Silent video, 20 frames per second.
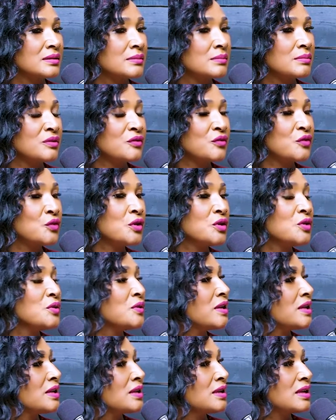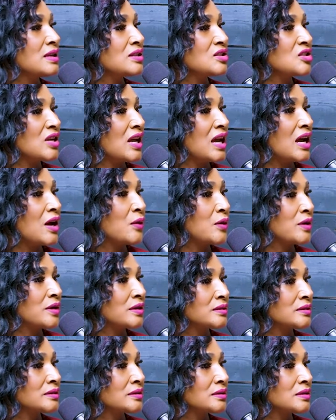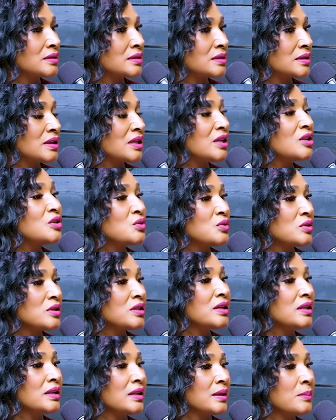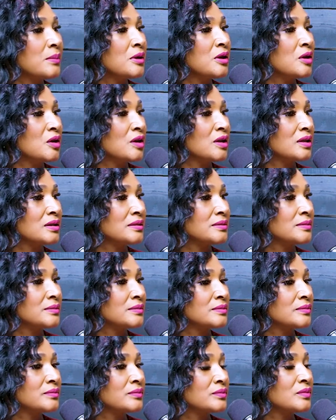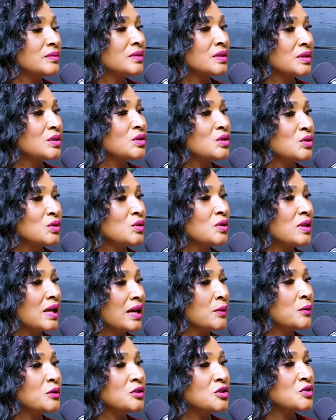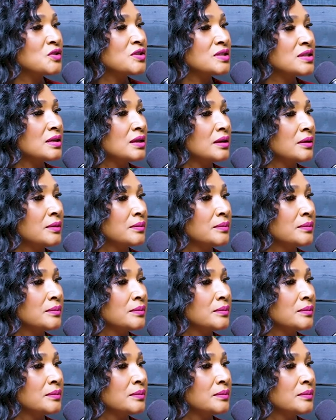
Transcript: before you get in that shower and you look in that mirror, do you like what you see?